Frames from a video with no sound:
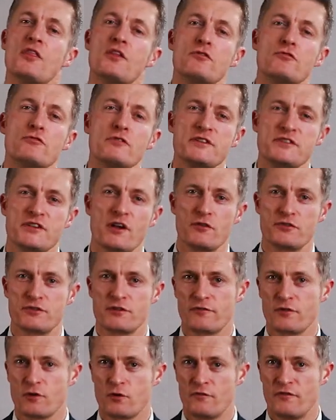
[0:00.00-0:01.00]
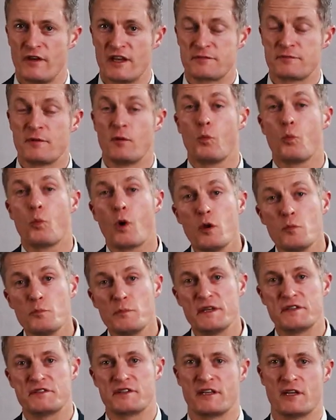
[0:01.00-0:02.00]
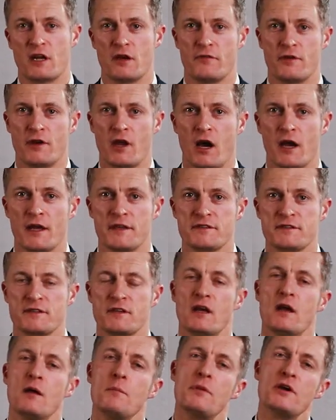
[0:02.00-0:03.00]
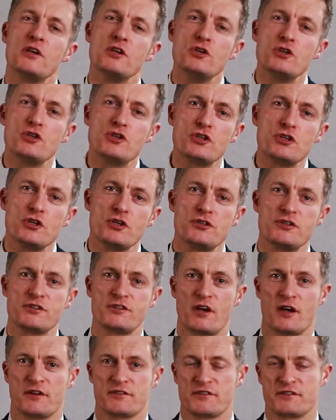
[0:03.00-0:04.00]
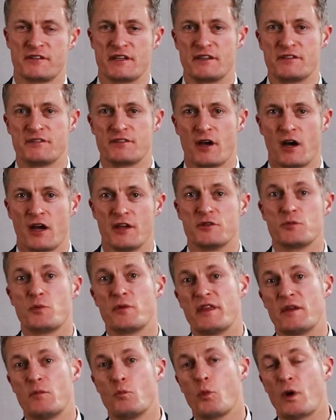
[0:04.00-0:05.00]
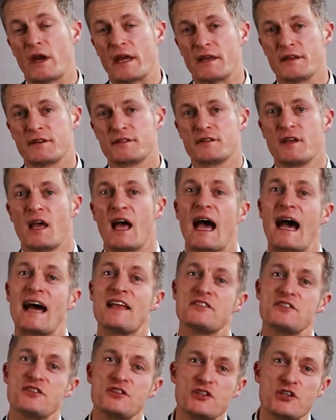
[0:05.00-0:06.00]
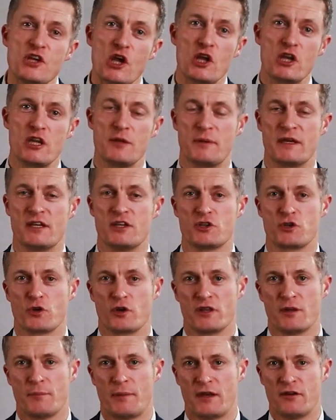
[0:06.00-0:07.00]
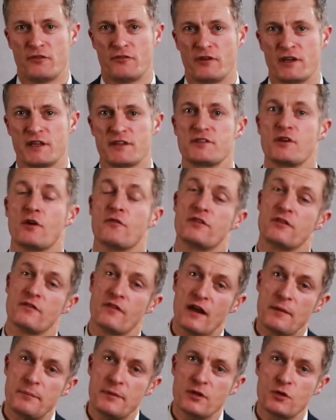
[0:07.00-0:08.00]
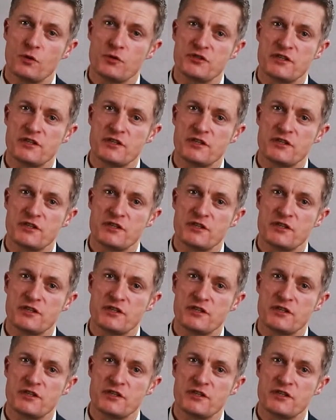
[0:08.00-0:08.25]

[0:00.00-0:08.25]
The results of your investment won't be seen overnight, but you should start to see signs within weeks and certainly be enjoying the benefits of developing your